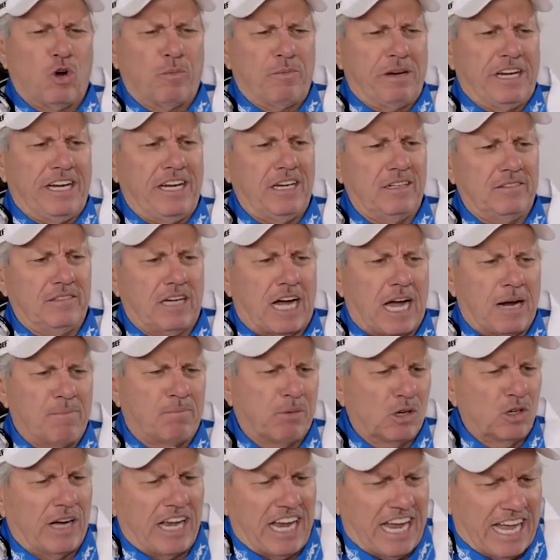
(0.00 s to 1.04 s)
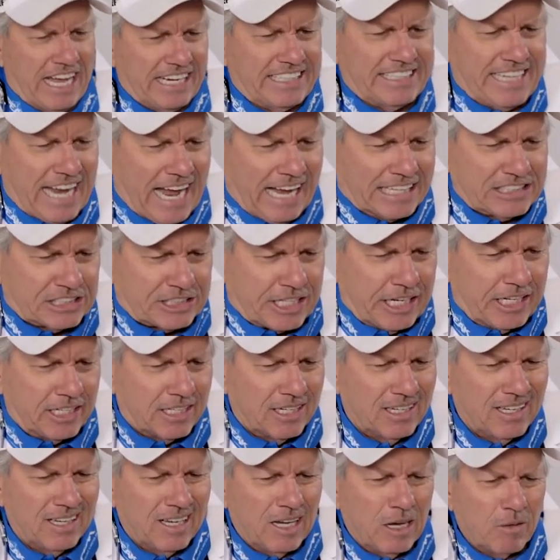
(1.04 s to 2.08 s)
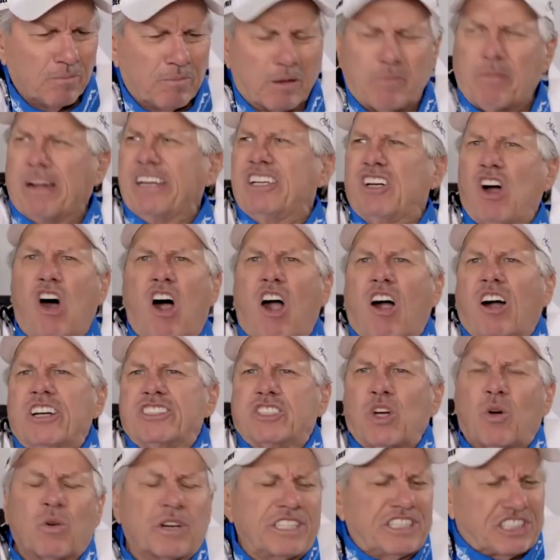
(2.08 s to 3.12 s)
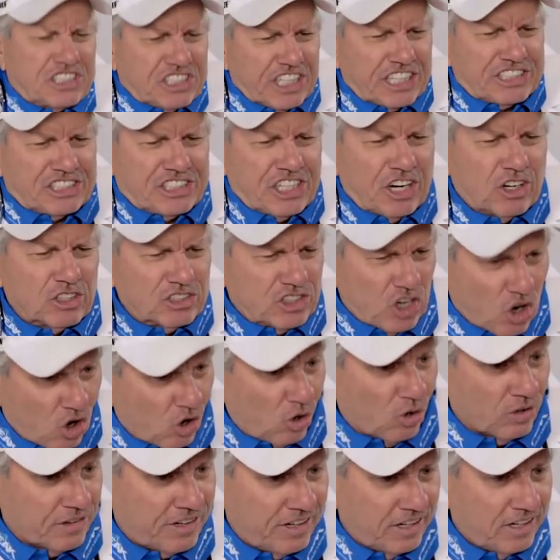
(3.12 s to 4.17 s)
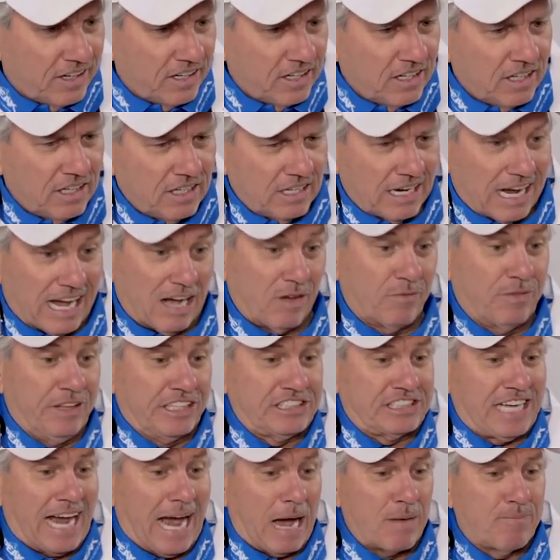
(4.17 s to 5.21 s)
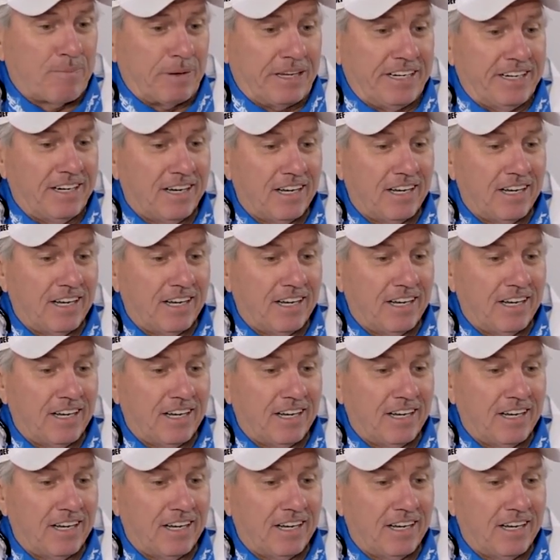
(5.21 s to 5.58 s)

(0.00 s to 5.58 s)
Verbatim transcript: me I blew a head gasket, but my car is only six years old. How'd this happen?